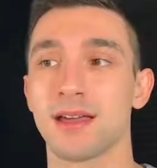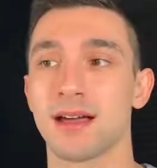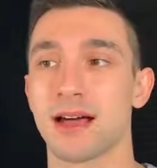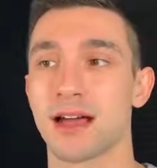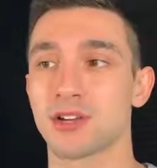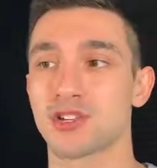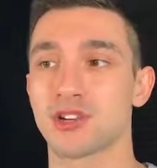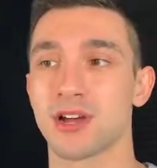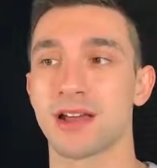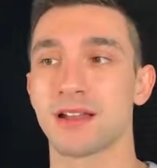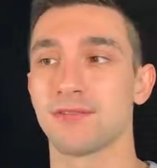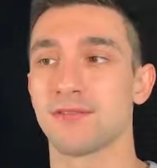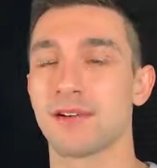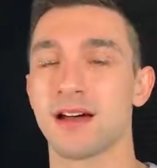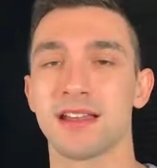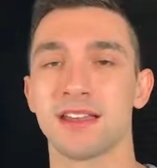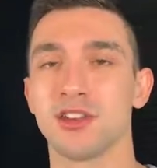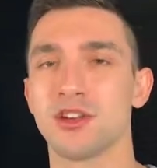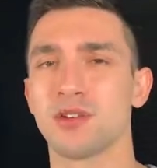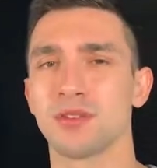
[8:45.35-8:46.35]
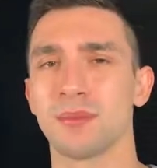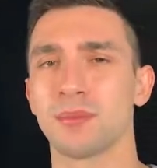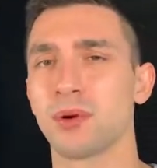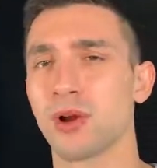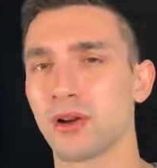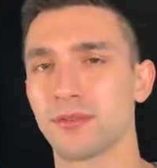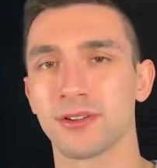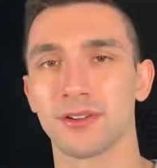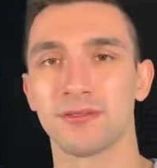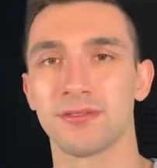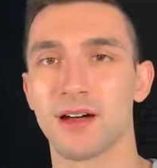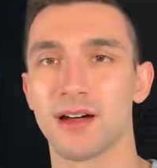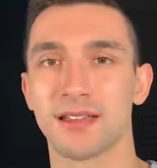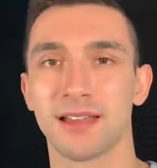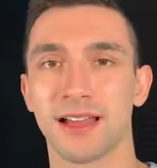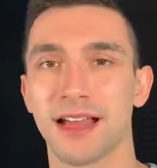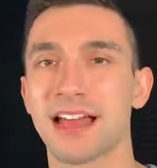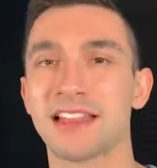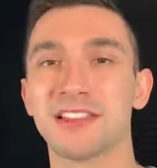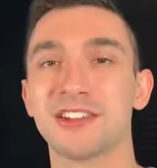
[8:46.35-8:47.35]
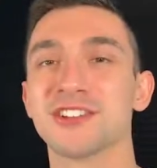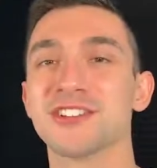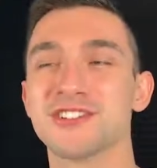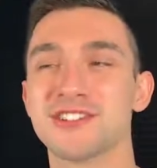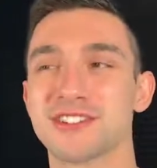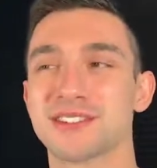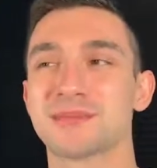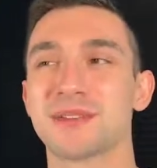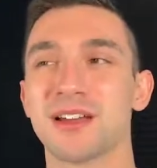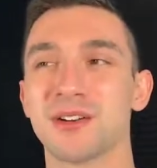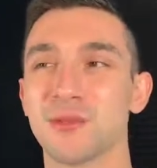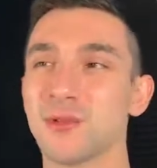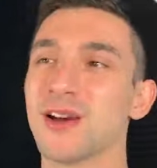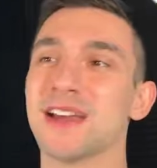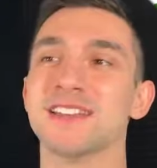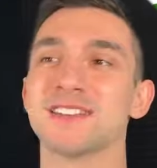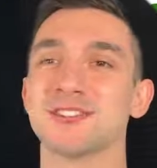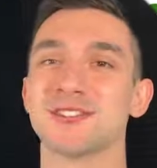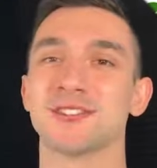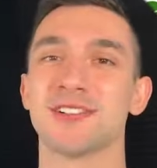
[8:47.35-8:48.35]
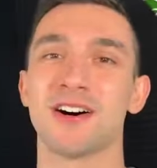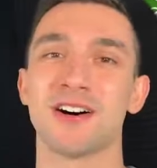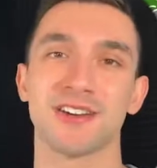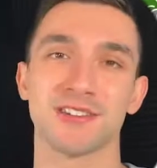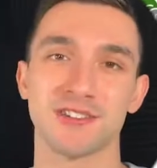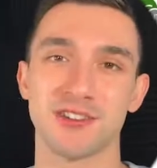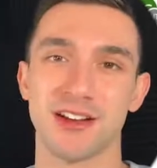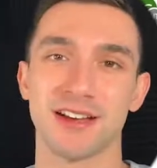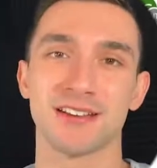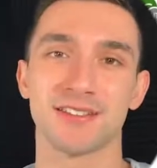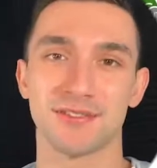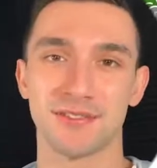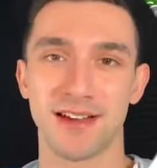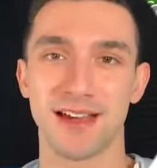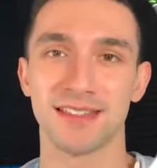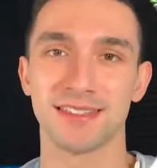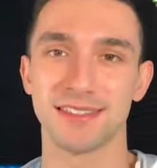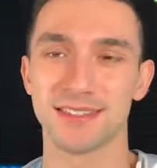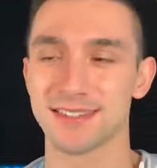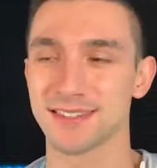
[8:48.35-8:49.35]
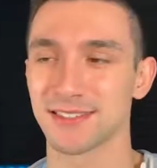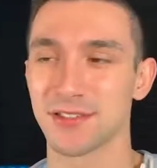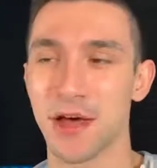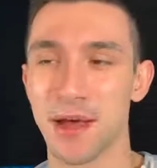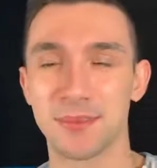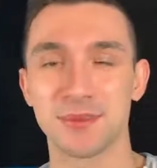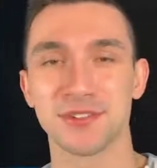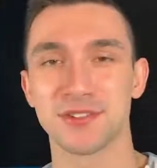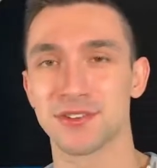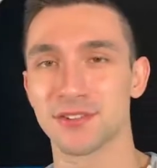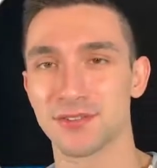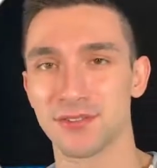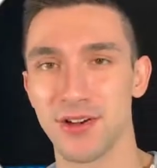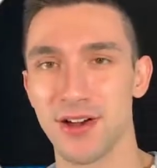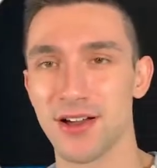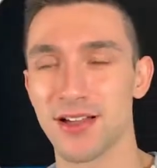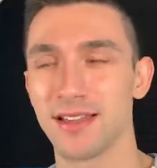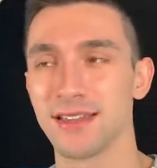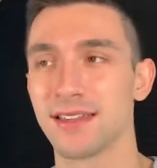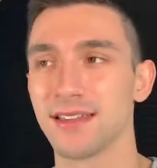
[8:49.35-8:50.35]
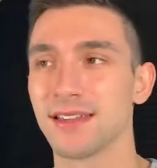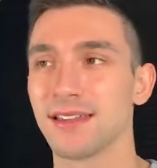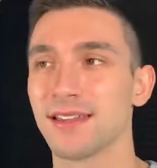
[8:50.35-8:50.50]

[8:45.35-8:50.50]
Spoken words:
I try to find the perfect font. Like I literally just spent way too long trying to find this Lobster font.